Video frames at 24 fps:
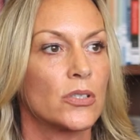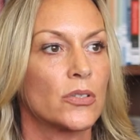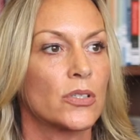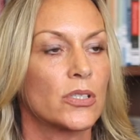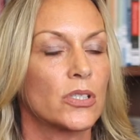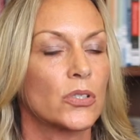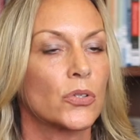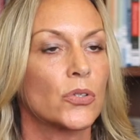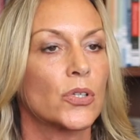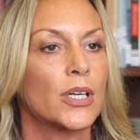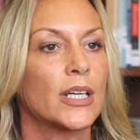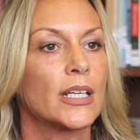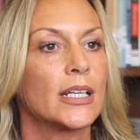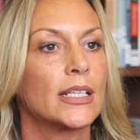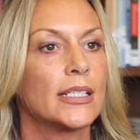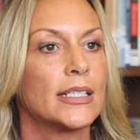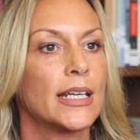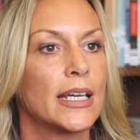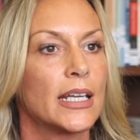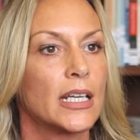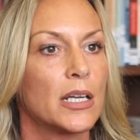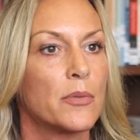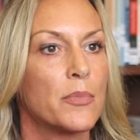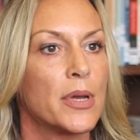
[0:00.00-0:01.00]
is create a
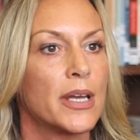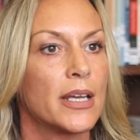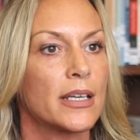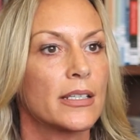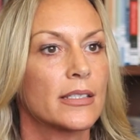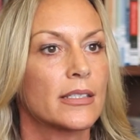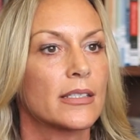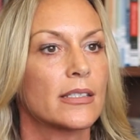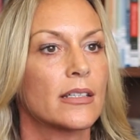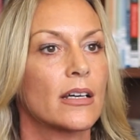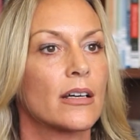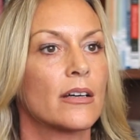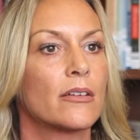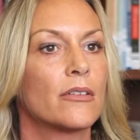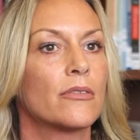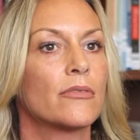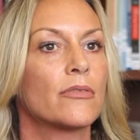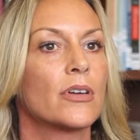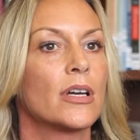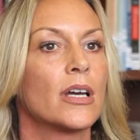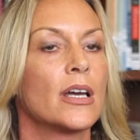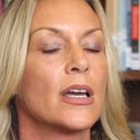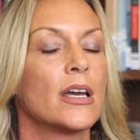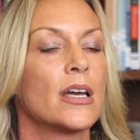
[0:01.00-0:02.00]
database of
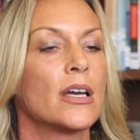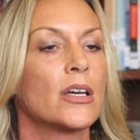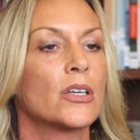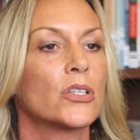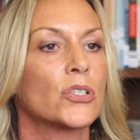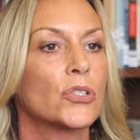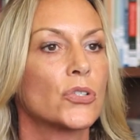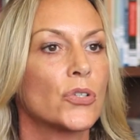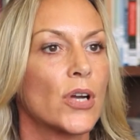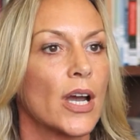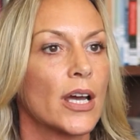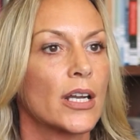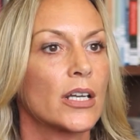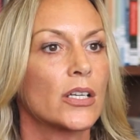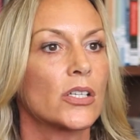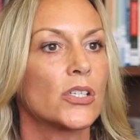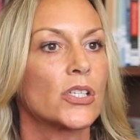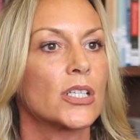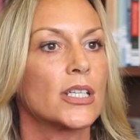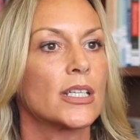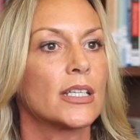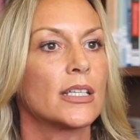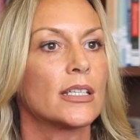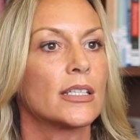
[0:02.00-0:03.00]

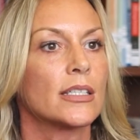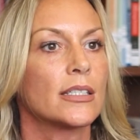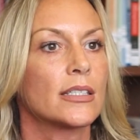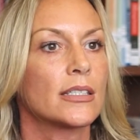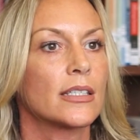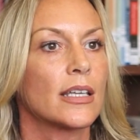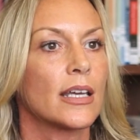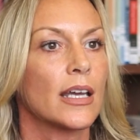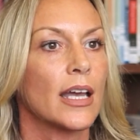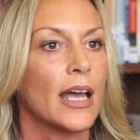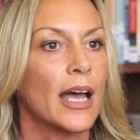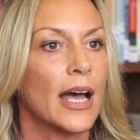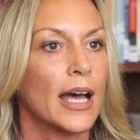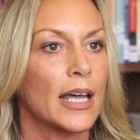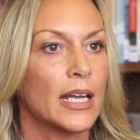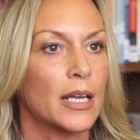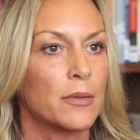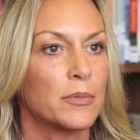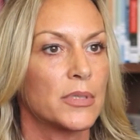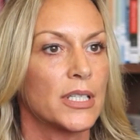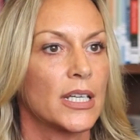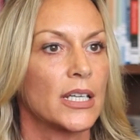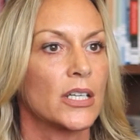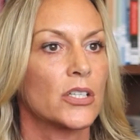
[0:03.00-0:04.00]
strategies,
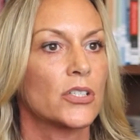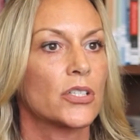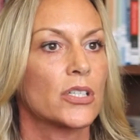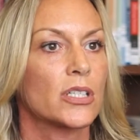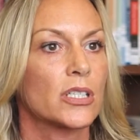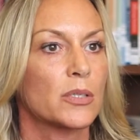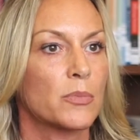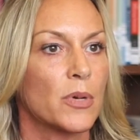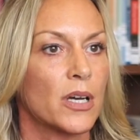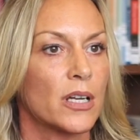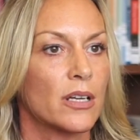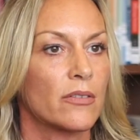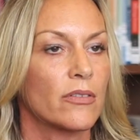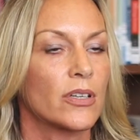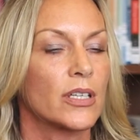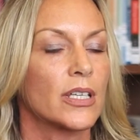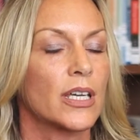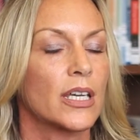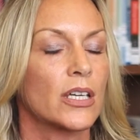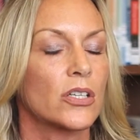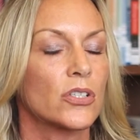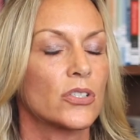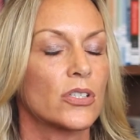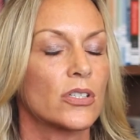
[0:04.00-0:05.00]
adaptations,
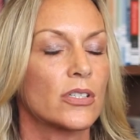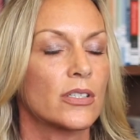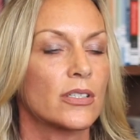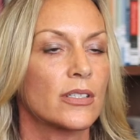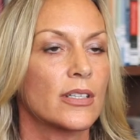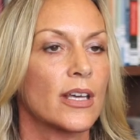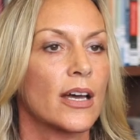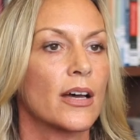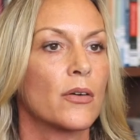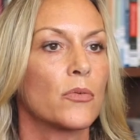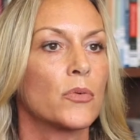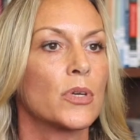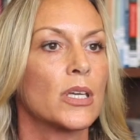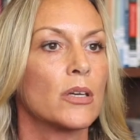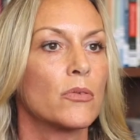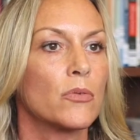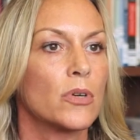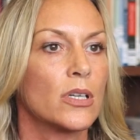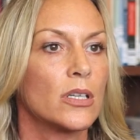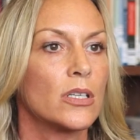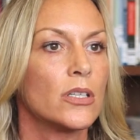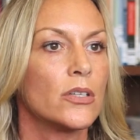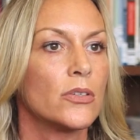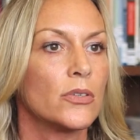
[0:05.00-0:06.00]
modifications that we
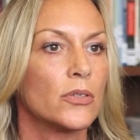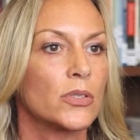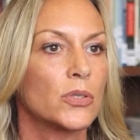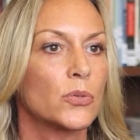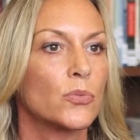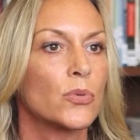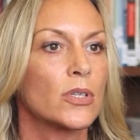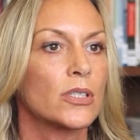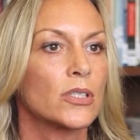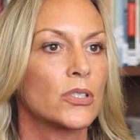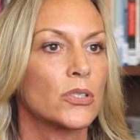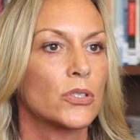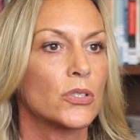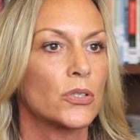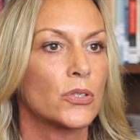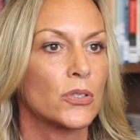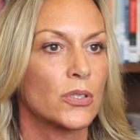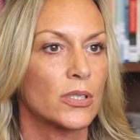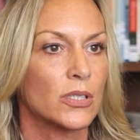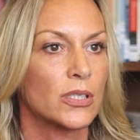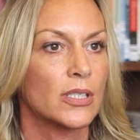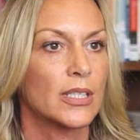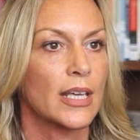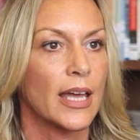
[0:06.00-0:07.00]
would use with
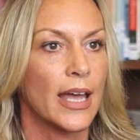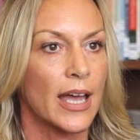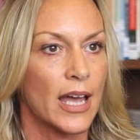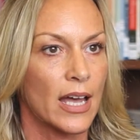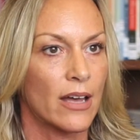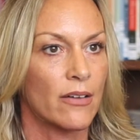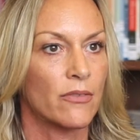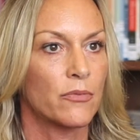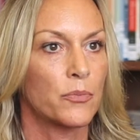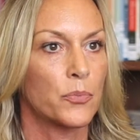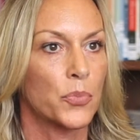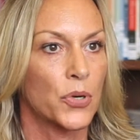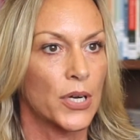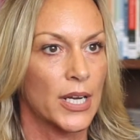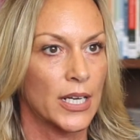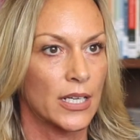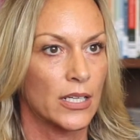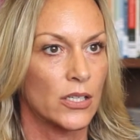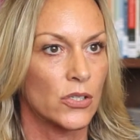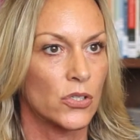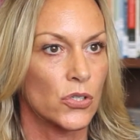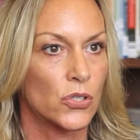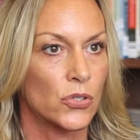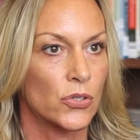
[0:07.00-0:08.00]
students that have brain
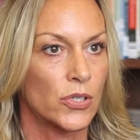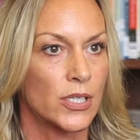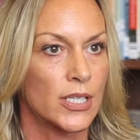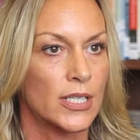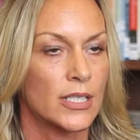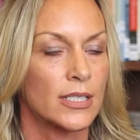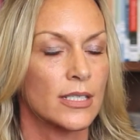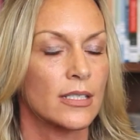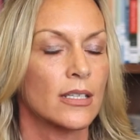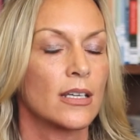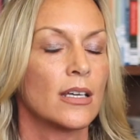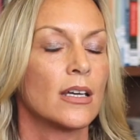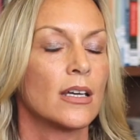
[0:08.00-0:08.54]
injuries